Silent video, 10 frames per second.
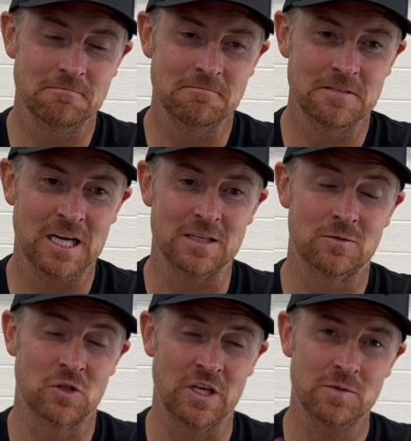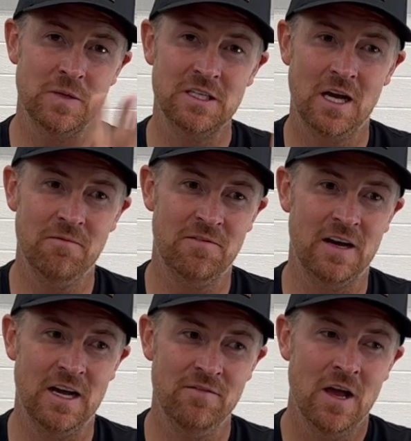Yeah, so that's my top
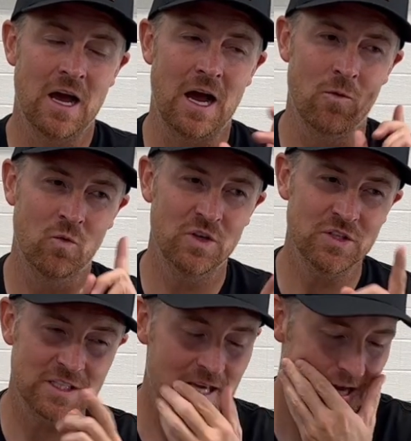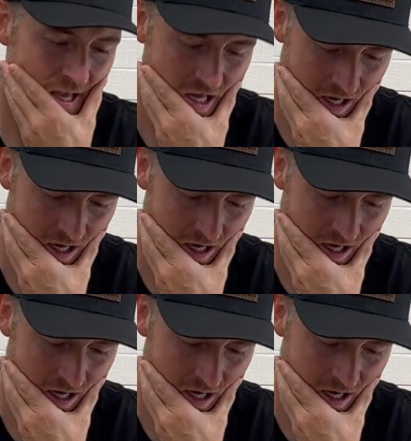5. I will say,